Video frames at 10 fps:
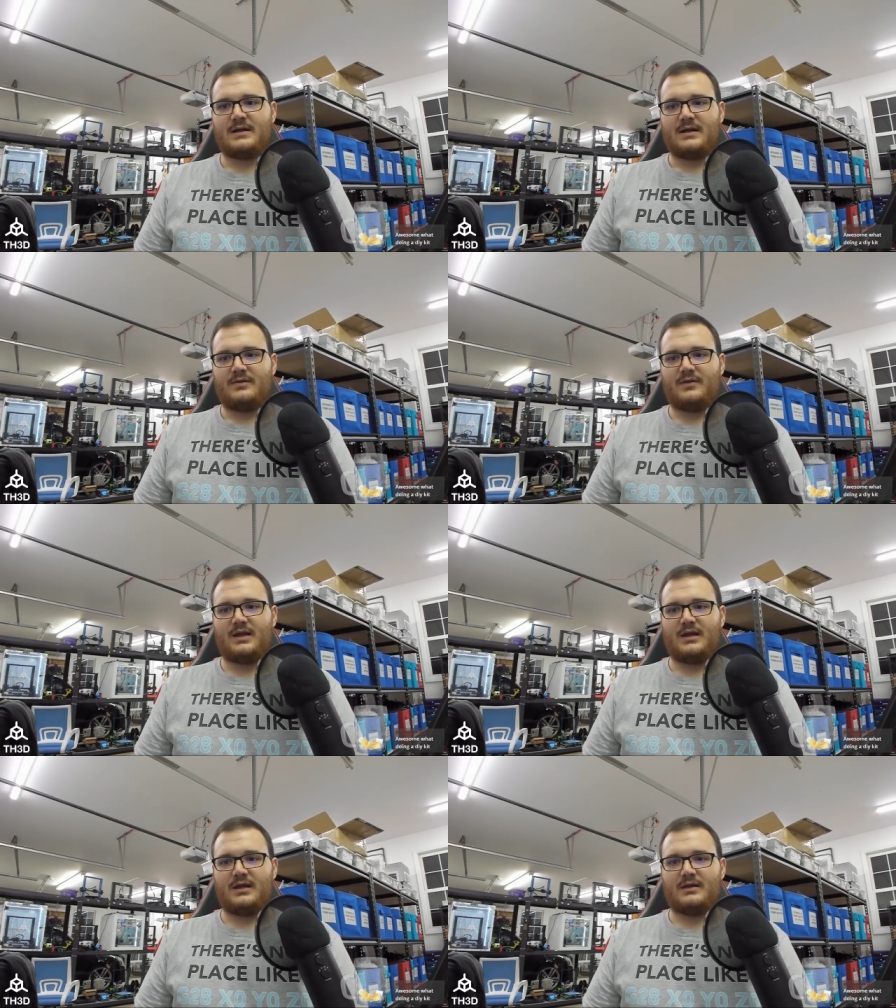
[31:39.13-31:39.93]

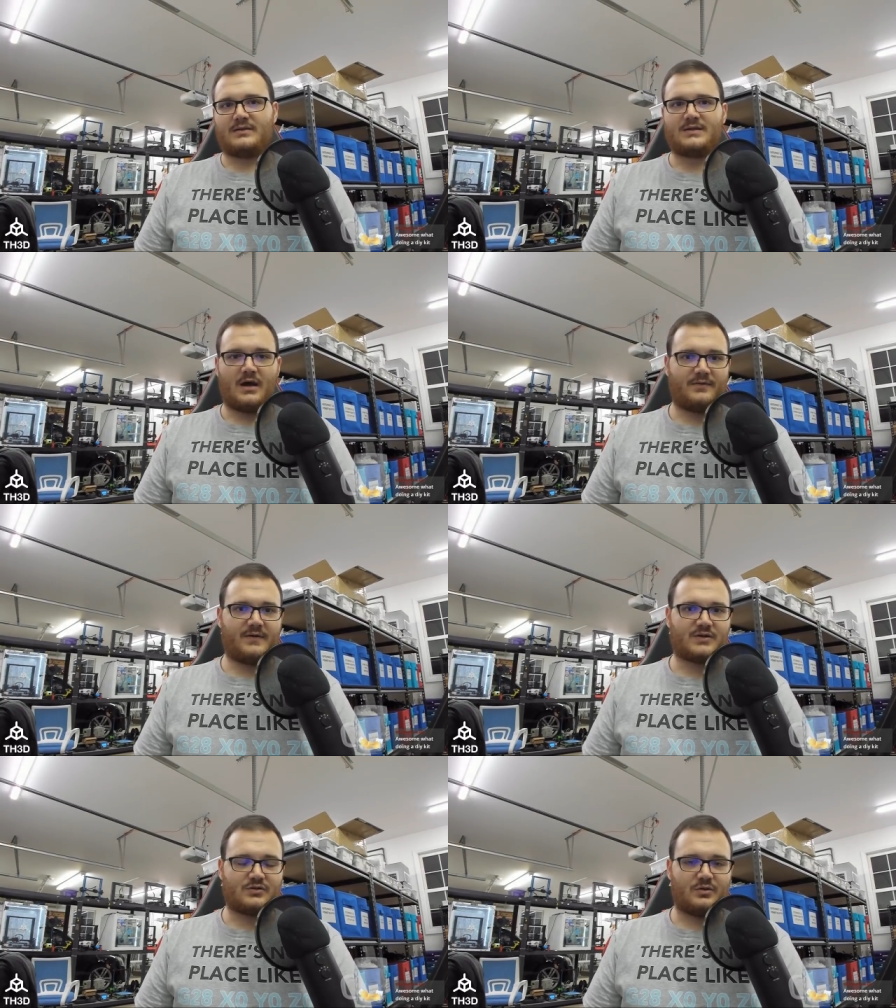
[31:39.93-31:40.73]
the Tough
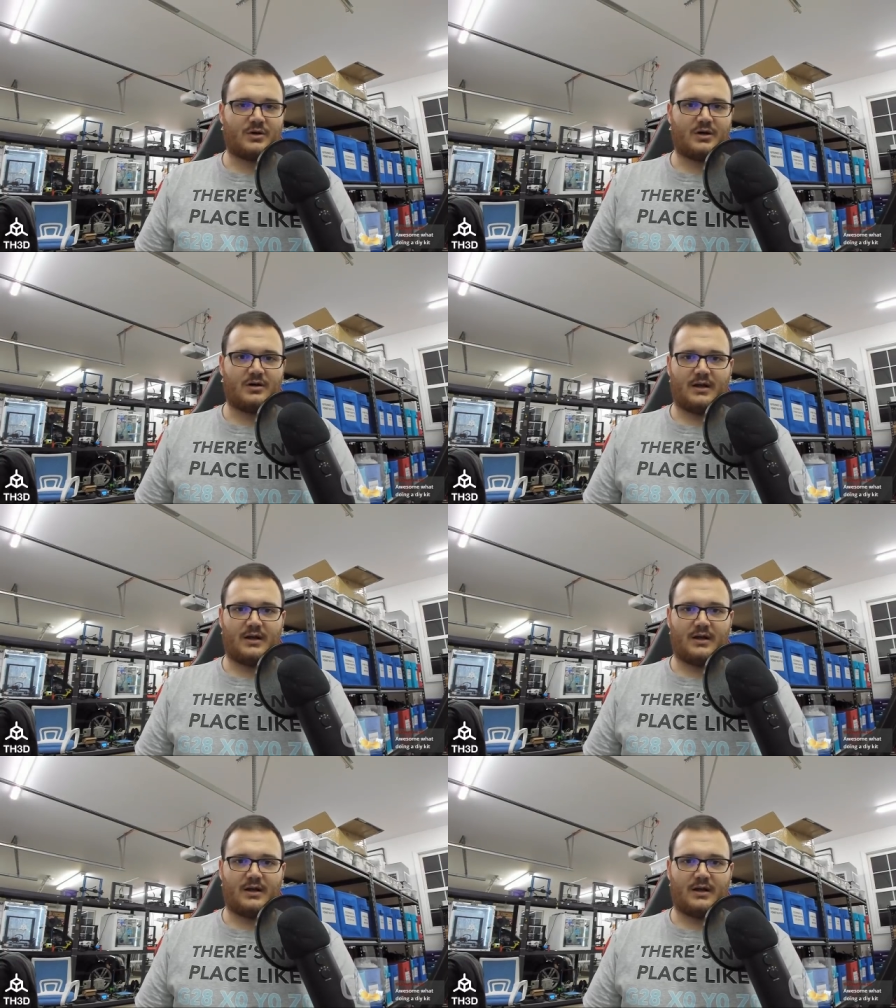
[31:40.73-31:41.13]
extruder